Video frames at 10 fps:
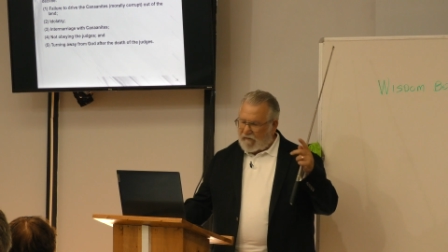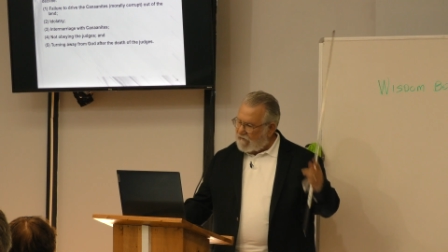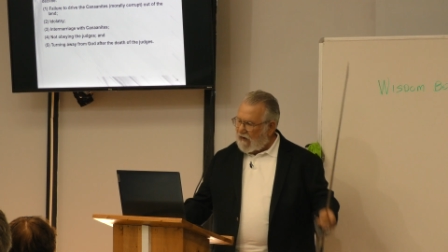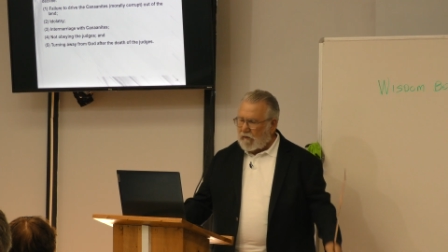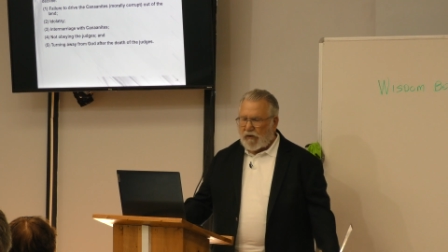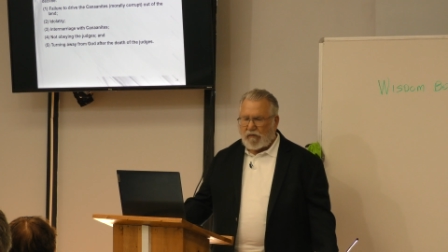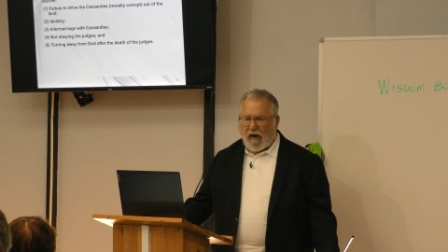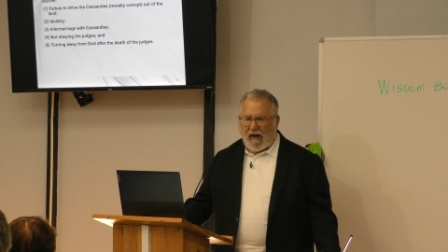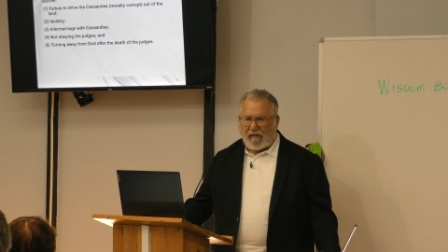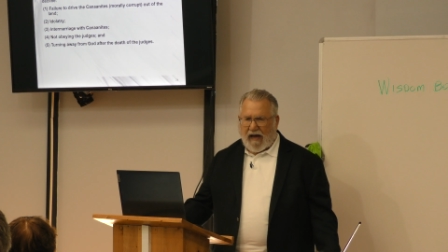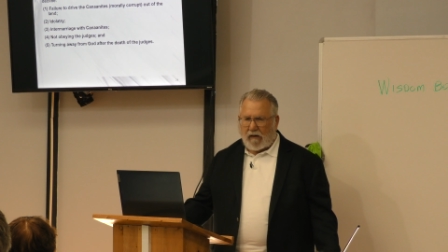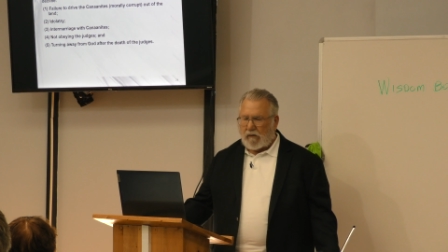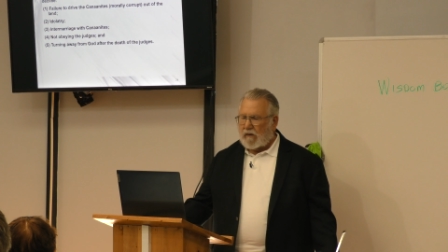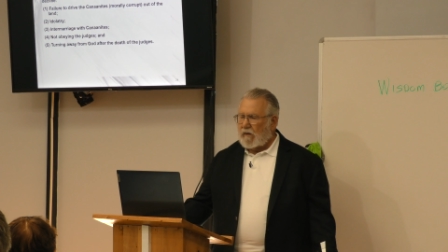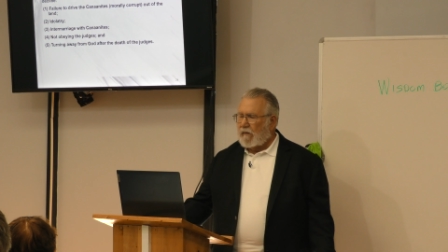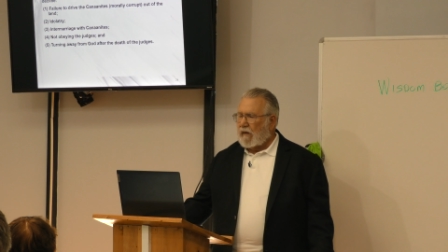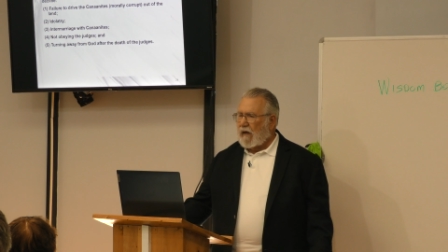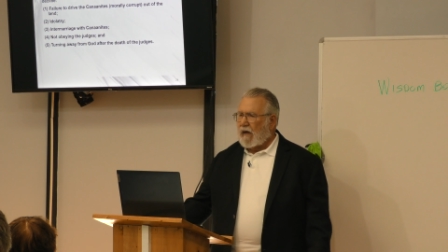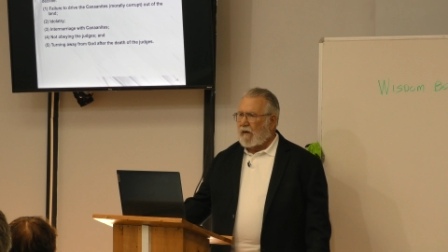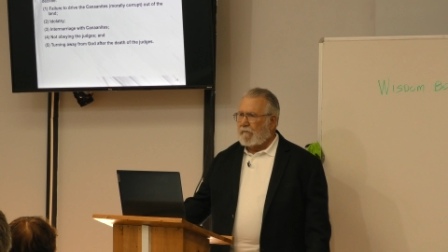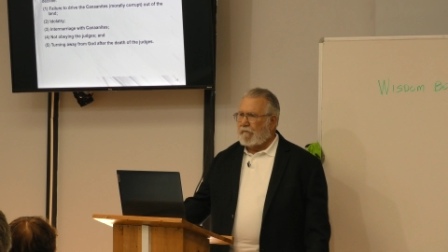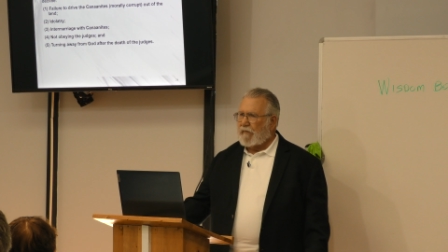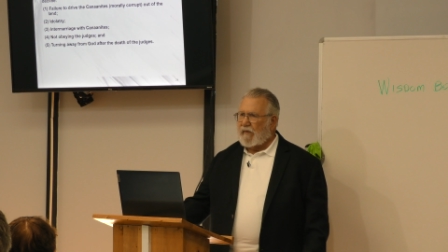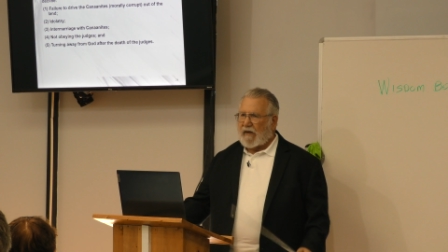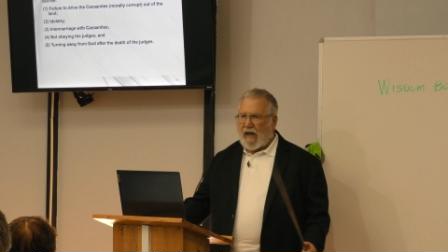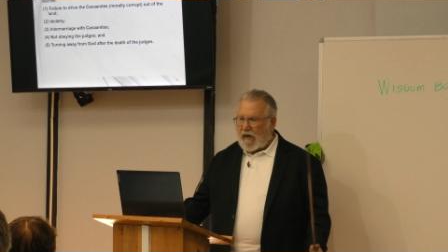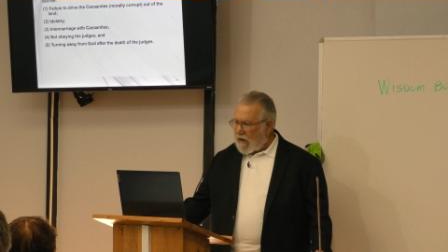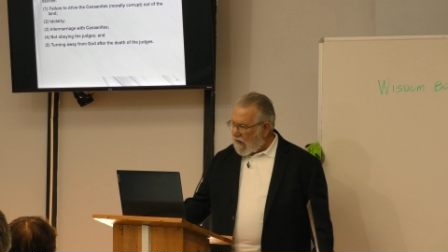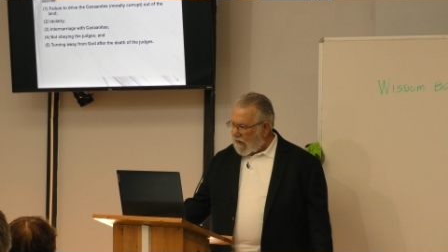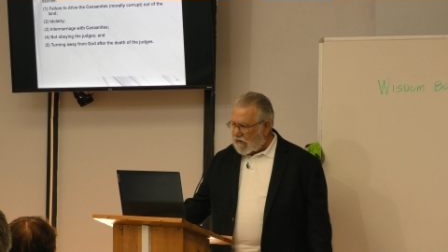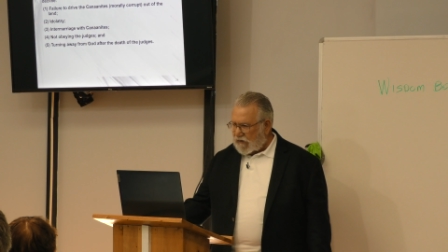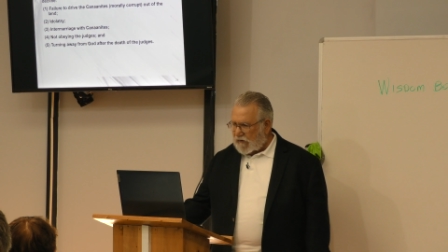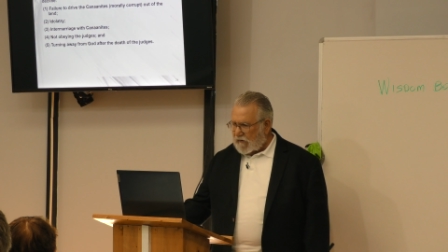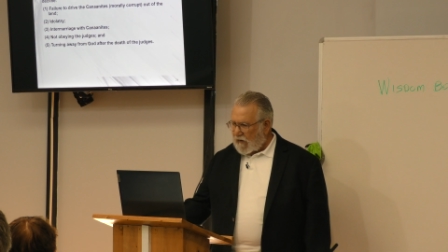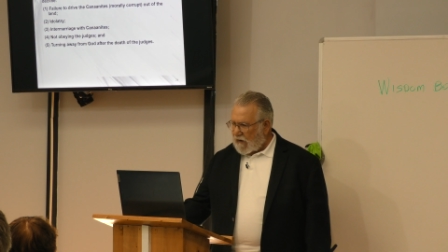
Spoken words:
They failed to drive out the Canaanites.